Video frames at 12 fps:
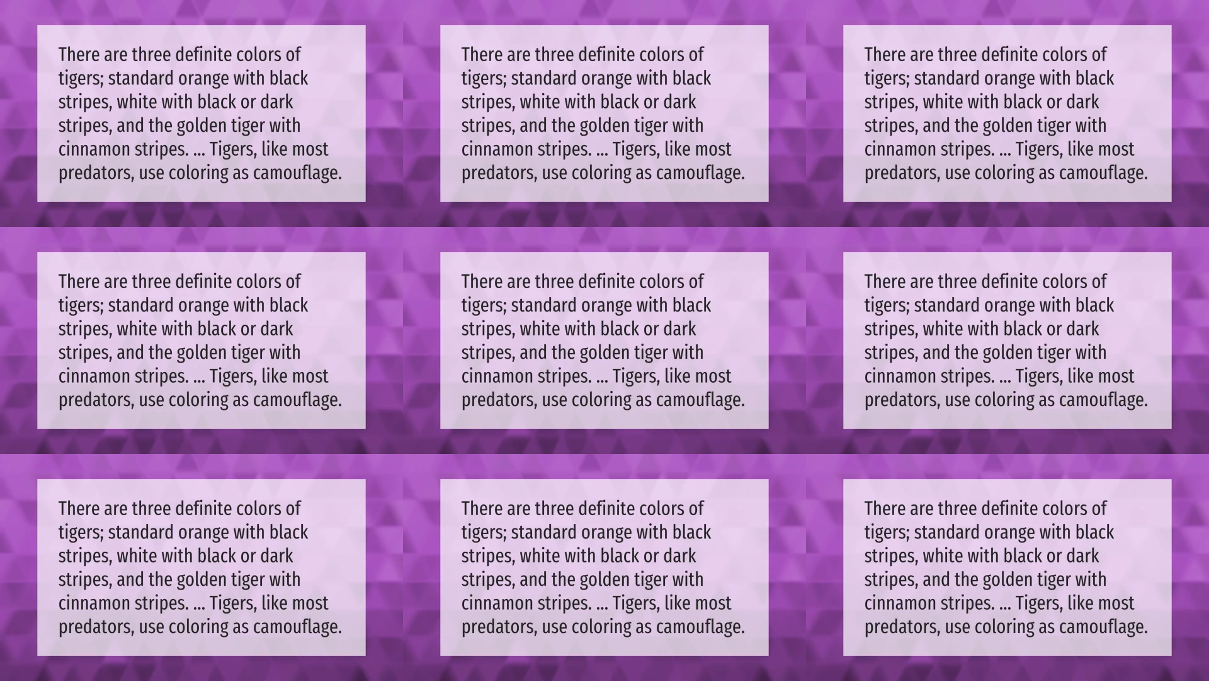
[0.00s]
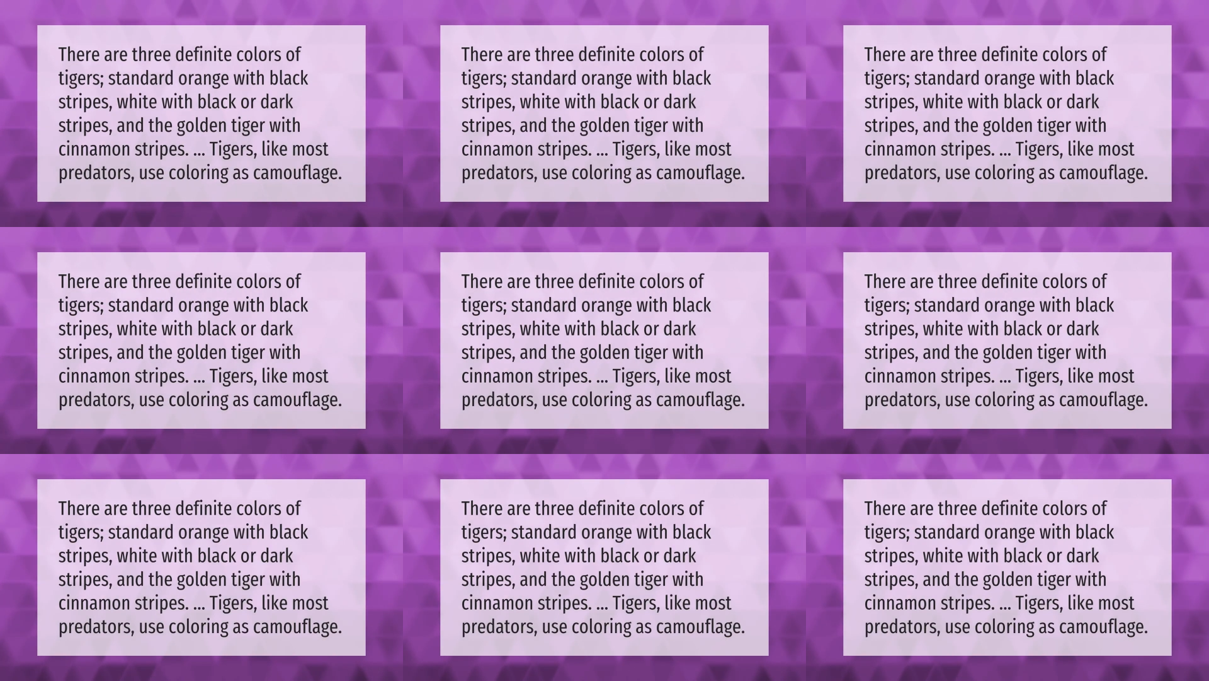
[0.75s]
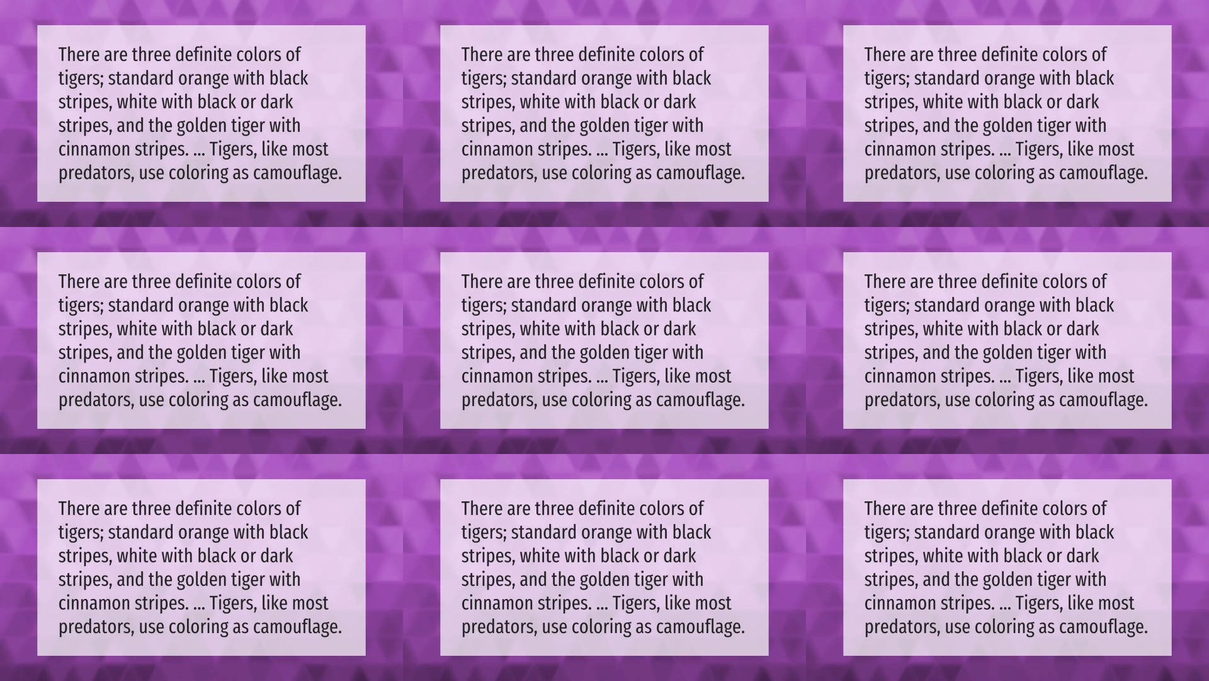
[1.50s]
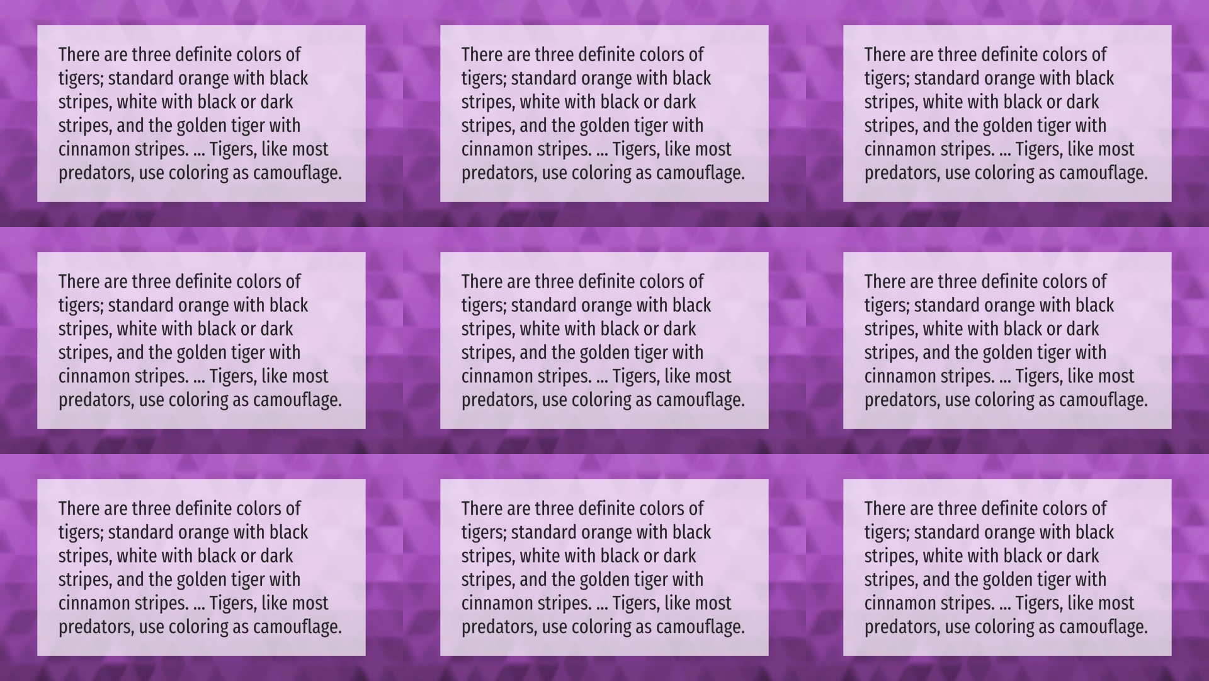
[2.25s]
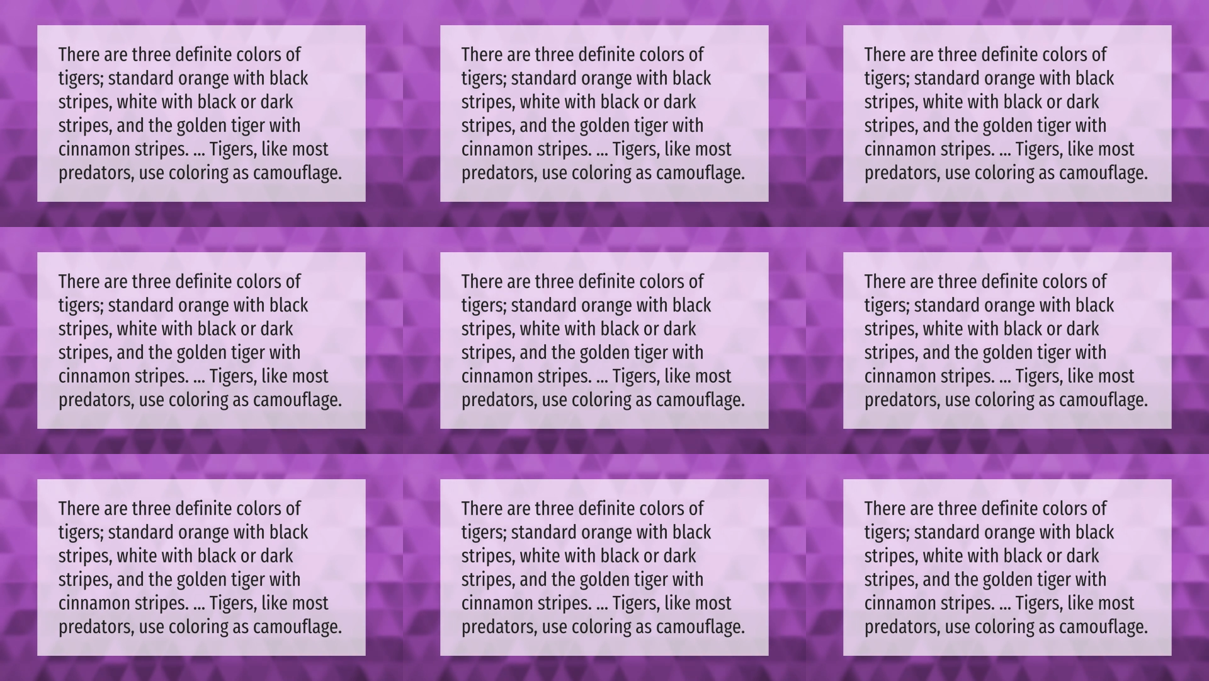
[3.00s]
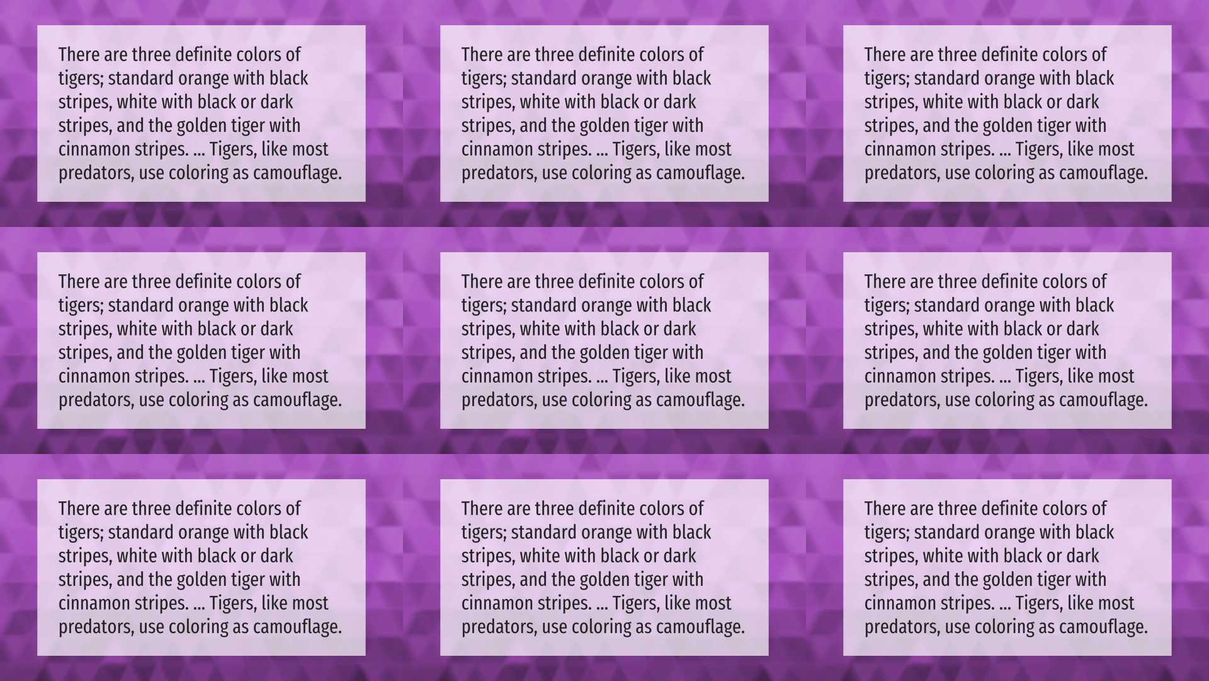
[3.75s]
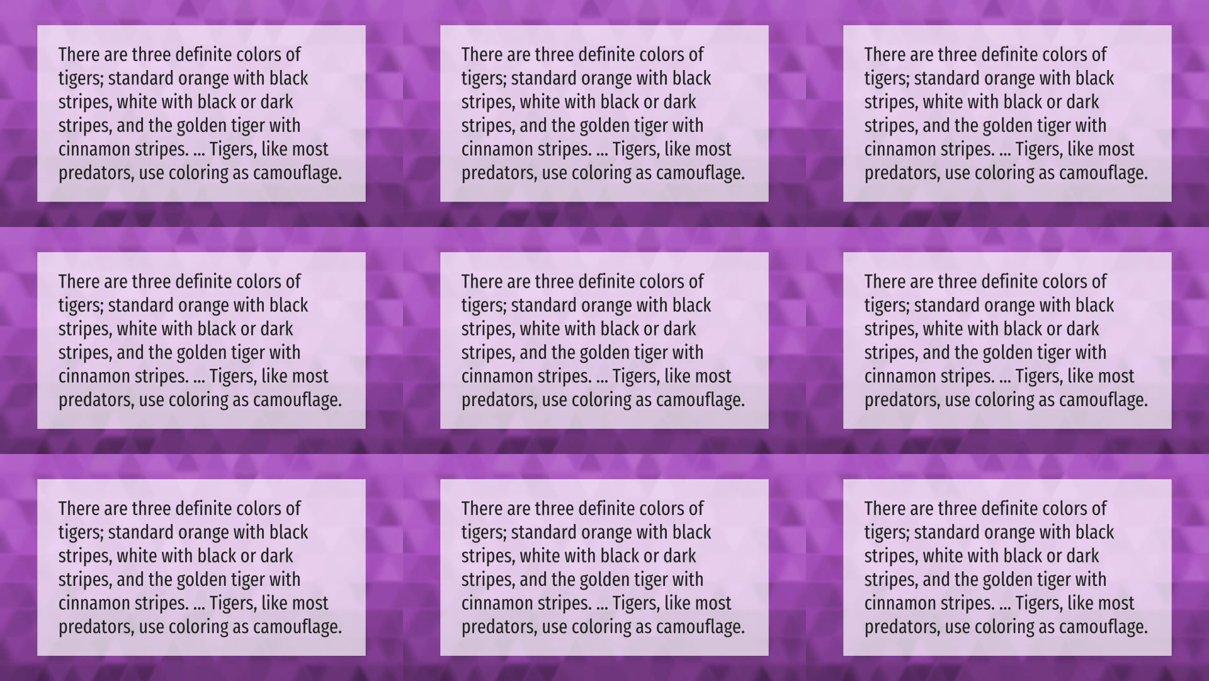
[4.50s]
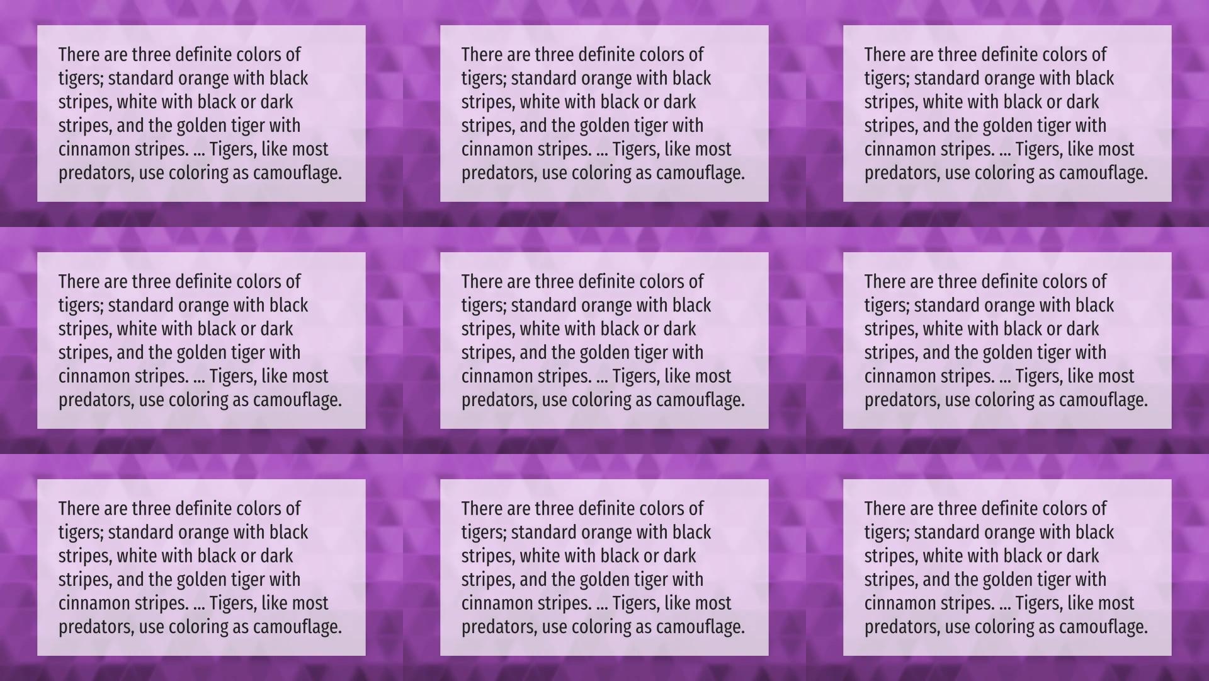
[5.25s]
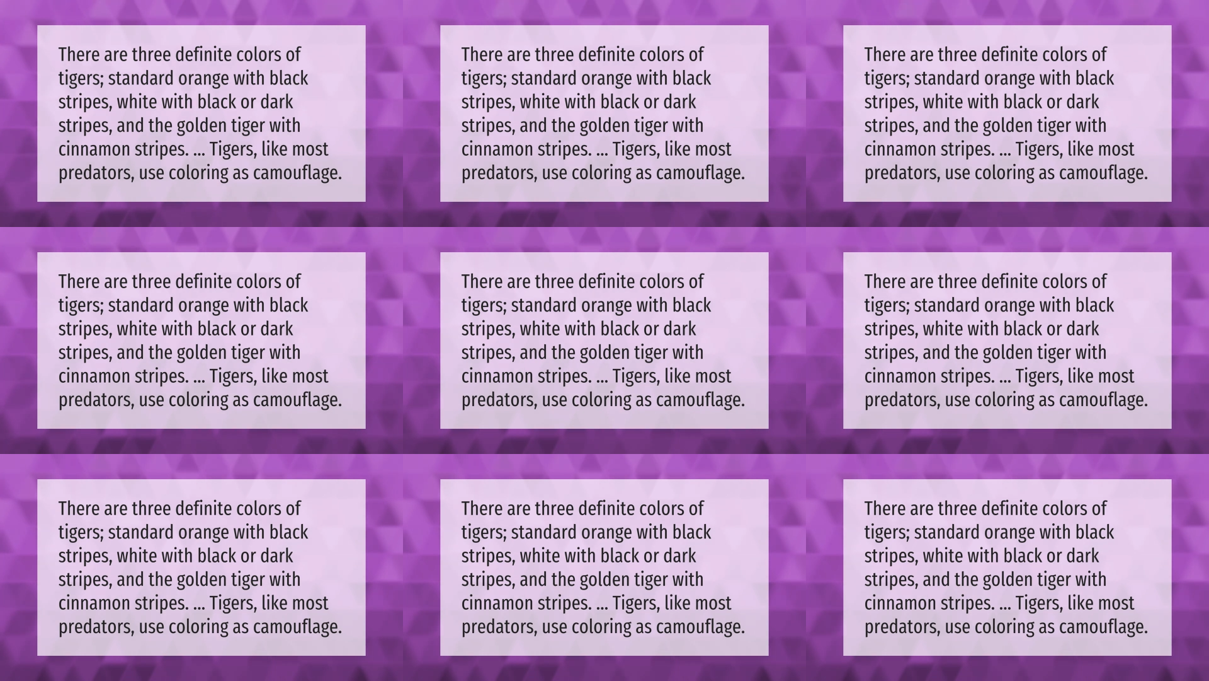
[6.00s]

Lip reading: Nobody's mouth can be seen.